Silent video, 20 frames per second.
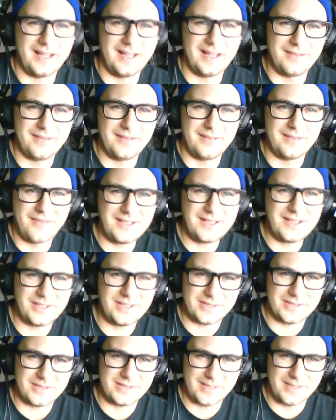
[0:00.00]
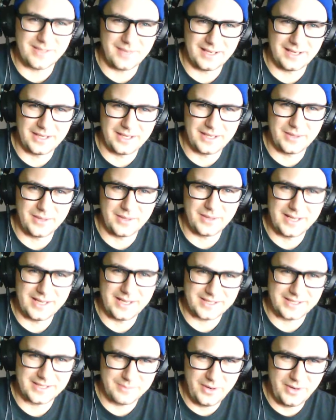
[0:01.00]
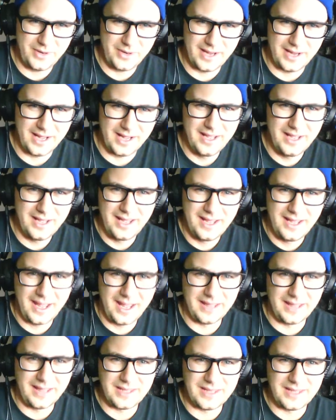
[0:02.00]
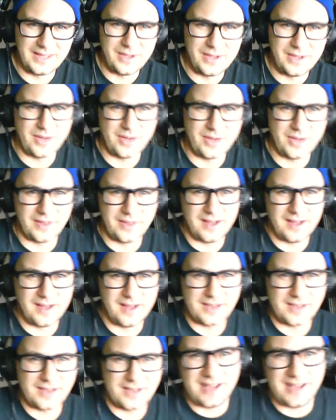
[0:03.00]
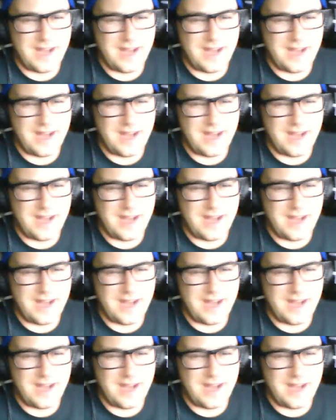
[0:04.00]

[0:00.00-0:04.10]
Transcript: infection or something. Like you'll get Smyrna, and then you have to go to the doctor and get